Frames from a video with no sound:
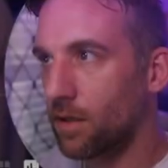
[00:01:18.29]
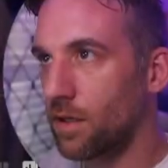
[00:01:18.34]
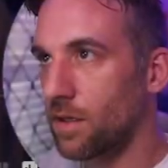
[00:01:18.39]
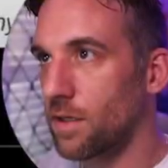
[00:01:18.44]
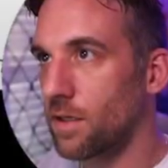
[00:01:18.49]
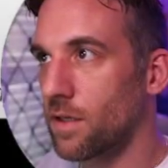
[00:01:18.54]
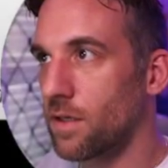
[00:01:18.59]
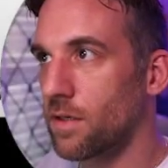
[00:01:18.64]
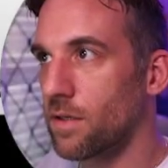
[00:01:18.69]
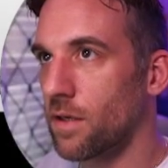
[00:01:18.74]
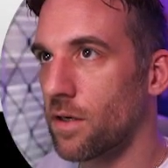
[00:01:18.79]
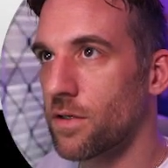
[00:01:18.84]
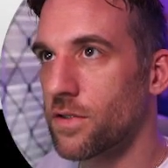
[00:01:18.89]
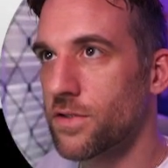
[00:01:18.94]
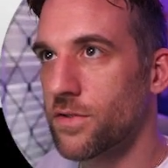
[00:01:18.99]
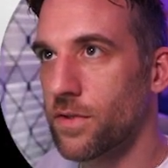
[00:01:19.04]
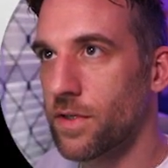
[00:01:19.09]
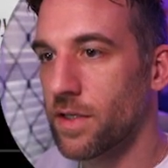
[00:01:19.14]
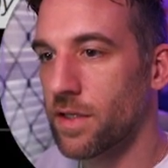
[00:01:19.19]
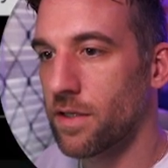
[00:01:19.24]
And
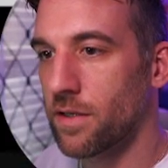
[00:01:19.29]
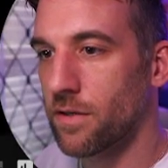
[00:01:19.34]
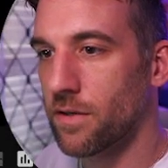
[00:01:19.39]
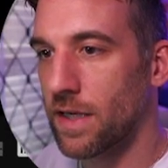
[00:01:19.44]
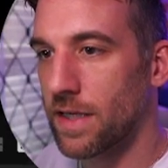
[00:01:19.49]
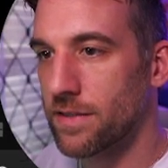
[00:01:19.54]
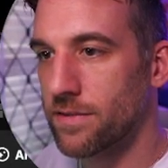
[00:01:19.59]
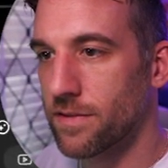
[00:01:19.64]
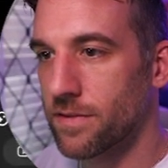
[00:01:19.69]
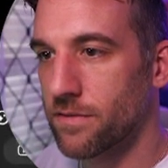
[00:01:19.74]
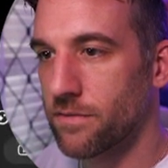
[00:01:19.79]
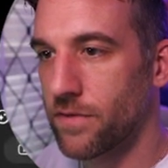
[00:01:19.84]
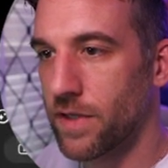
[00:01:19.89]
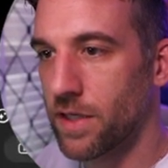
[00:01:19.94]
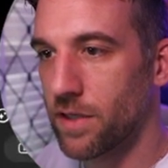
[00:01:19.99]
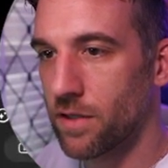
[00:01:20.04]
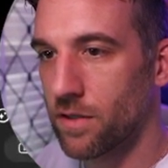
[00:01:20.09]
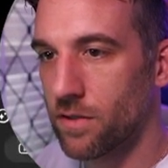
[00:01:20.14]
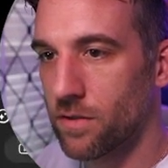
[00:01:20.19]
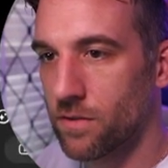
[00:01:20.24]
Andrej here has this
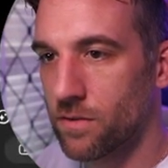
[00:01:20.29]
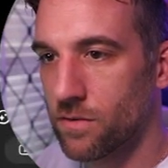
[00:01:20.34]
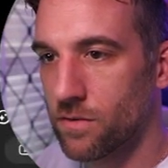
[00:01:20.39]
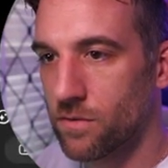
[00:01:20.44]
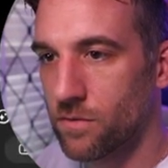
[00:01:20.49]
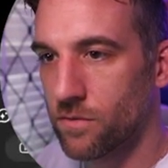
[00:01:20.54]
video